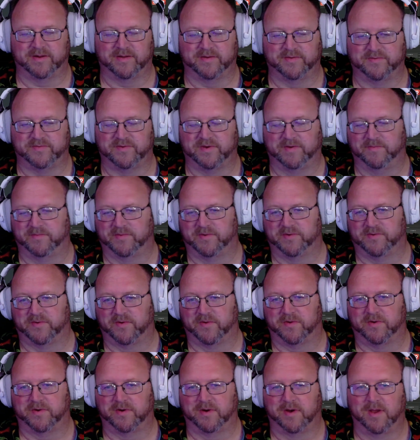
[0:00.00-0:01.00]
stream
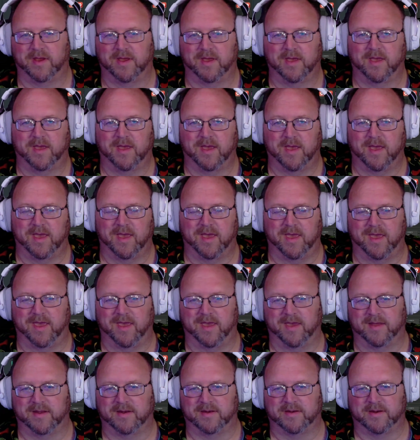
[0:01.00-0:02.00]
controller,
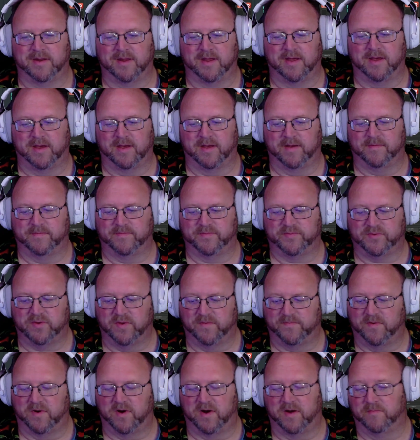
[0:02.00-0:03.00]
and so
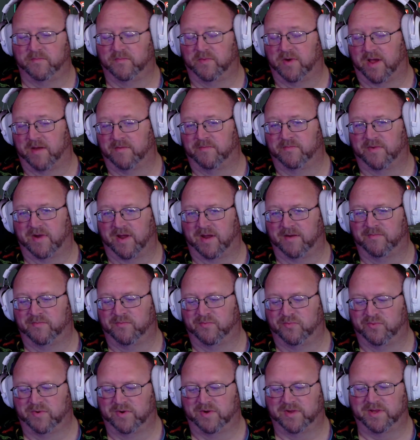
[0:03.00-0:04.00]
far I
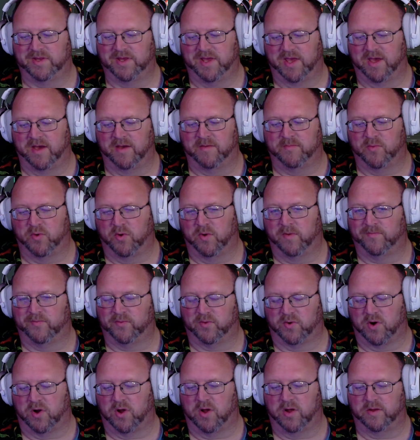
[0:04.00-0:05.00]
really am
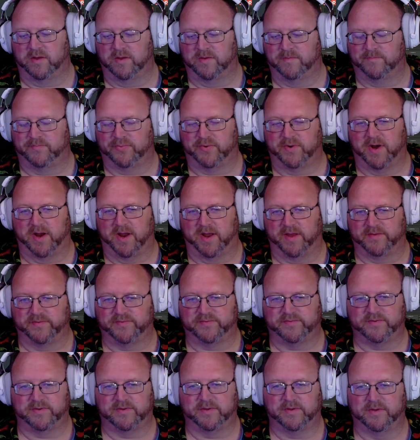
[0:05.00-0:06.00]
overall
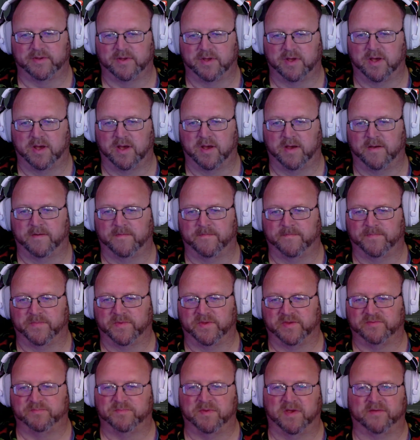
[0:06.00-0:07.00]
impressed,
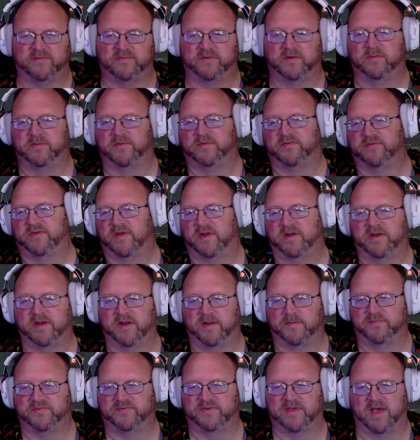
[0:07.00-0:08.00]
especially with setting
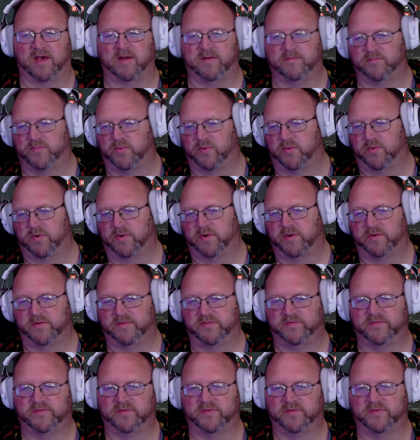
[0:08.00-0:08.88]
up soundboards.